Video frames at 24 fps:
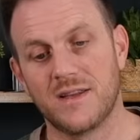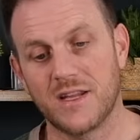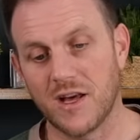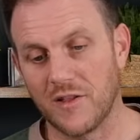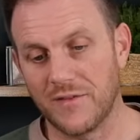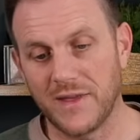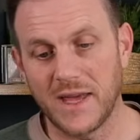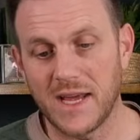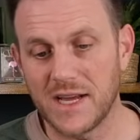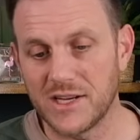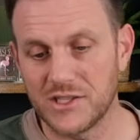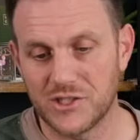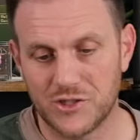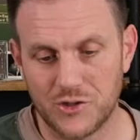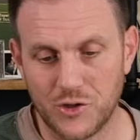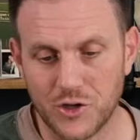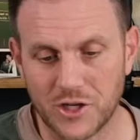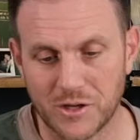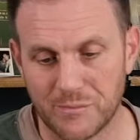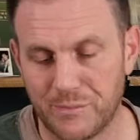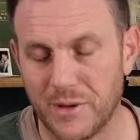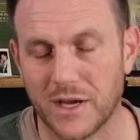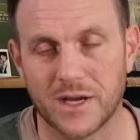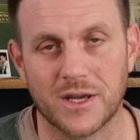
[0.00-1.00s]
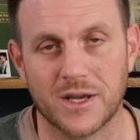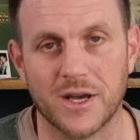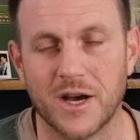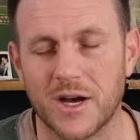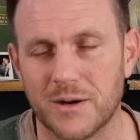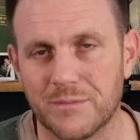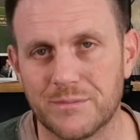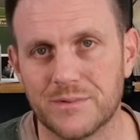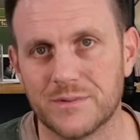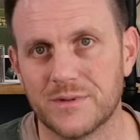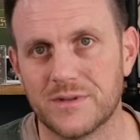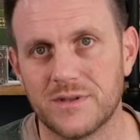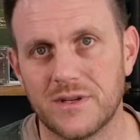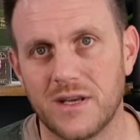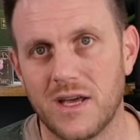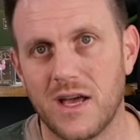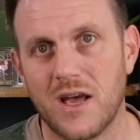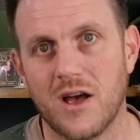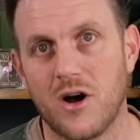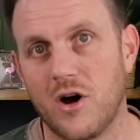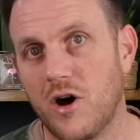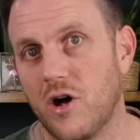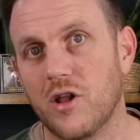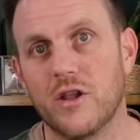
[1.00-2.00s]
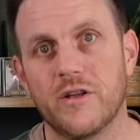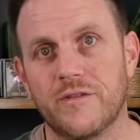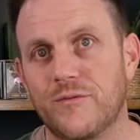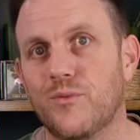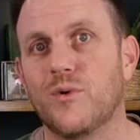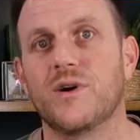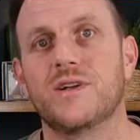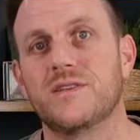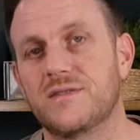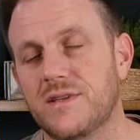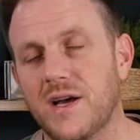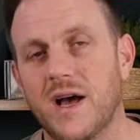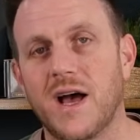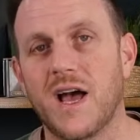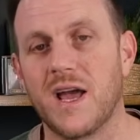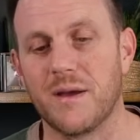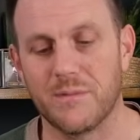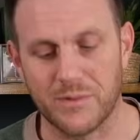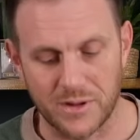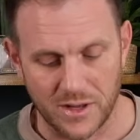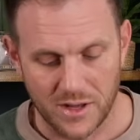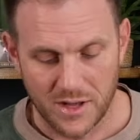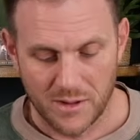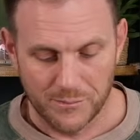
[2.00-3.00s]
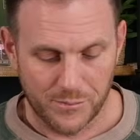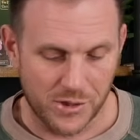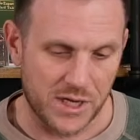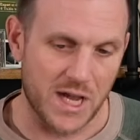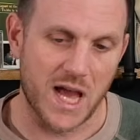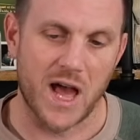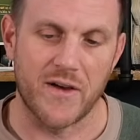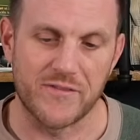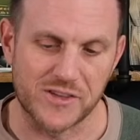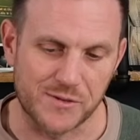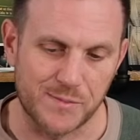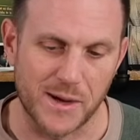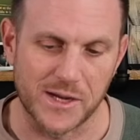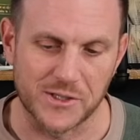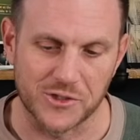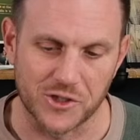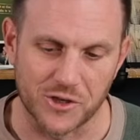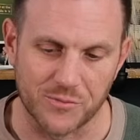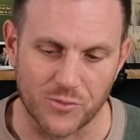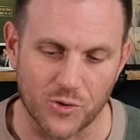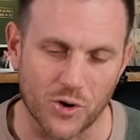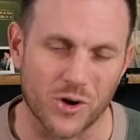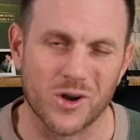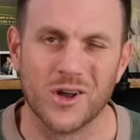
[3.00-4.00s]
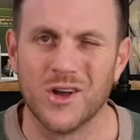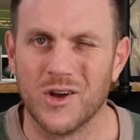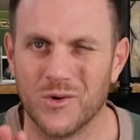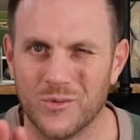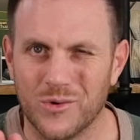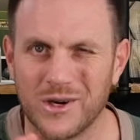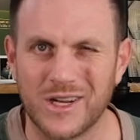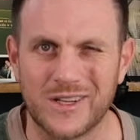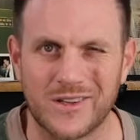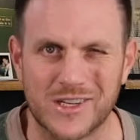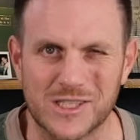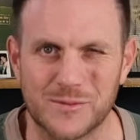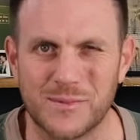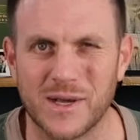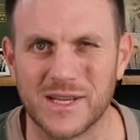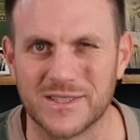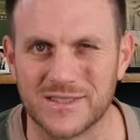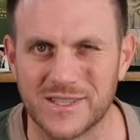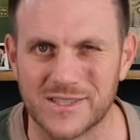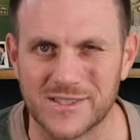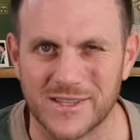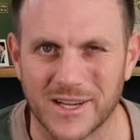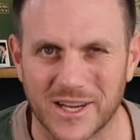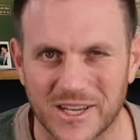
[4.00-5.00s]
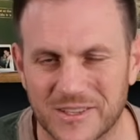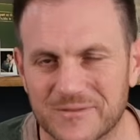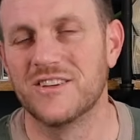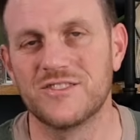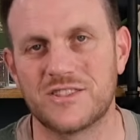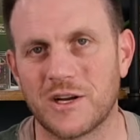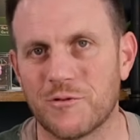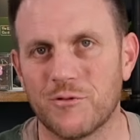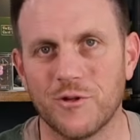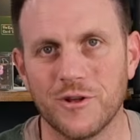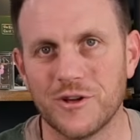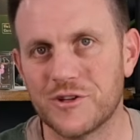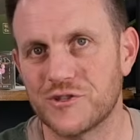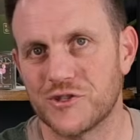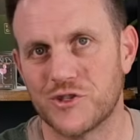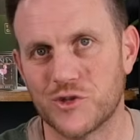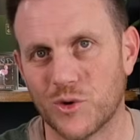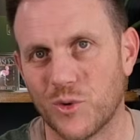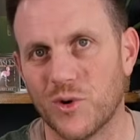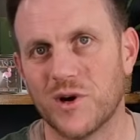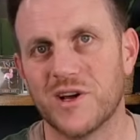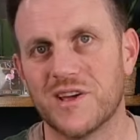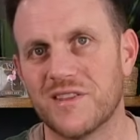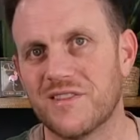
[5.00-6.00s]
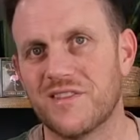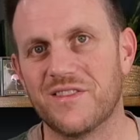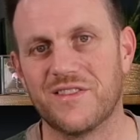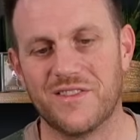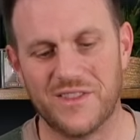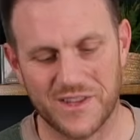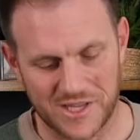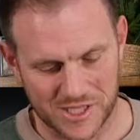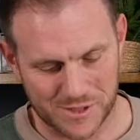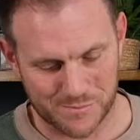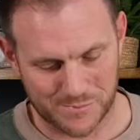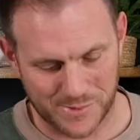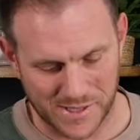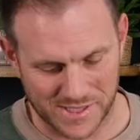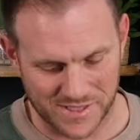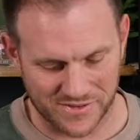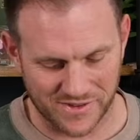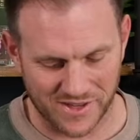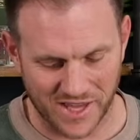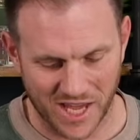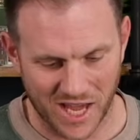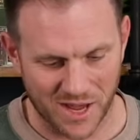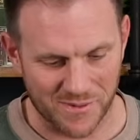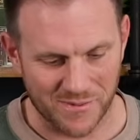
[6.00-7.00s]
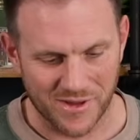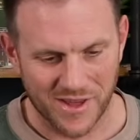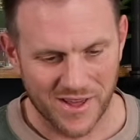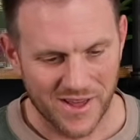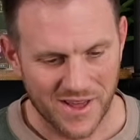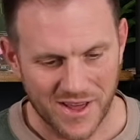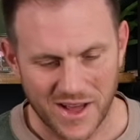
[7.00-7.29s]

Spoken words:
Now these you can pick up all of one type, but you have space on your board. We'll get to the space in a second. So I really enjoy this piece of the game.